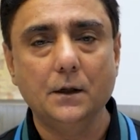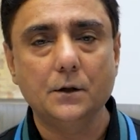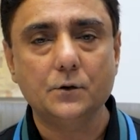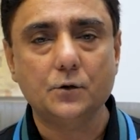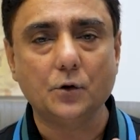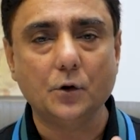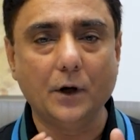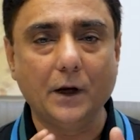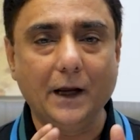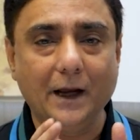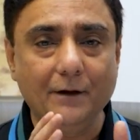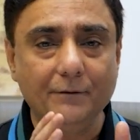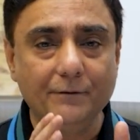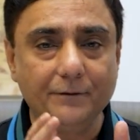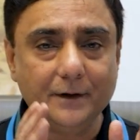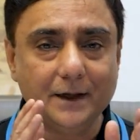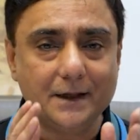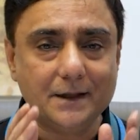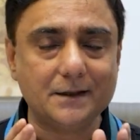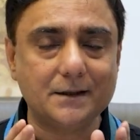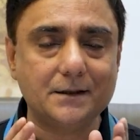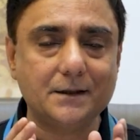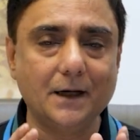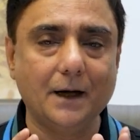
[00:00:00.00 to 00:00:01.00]
So
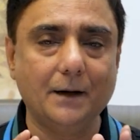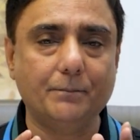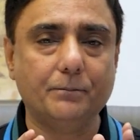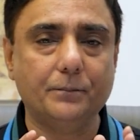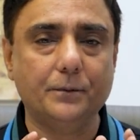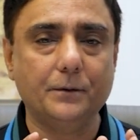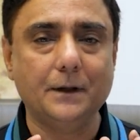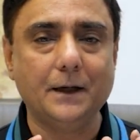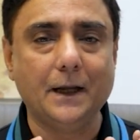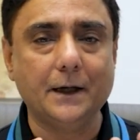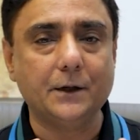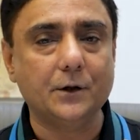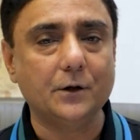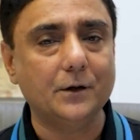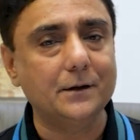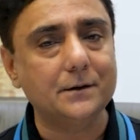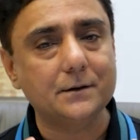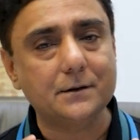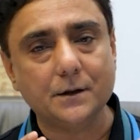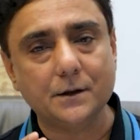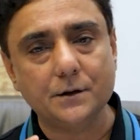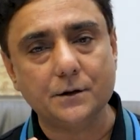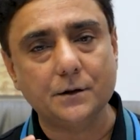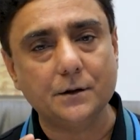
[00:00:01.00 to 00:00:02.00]
every step, like your
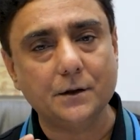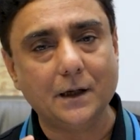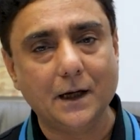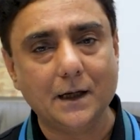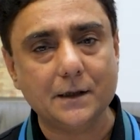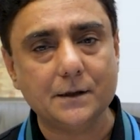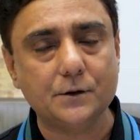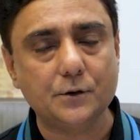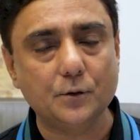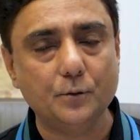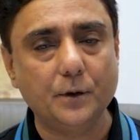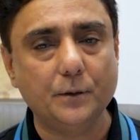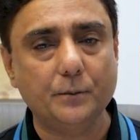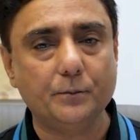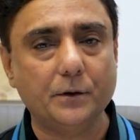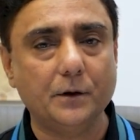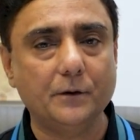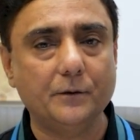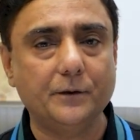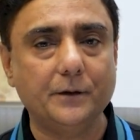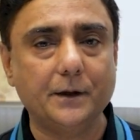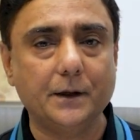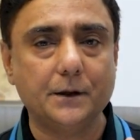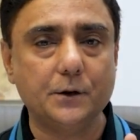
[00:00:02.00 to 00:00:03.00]
incision has to be
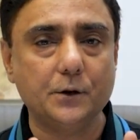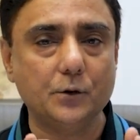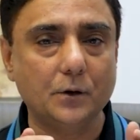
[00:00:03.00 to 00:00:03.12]
perfect.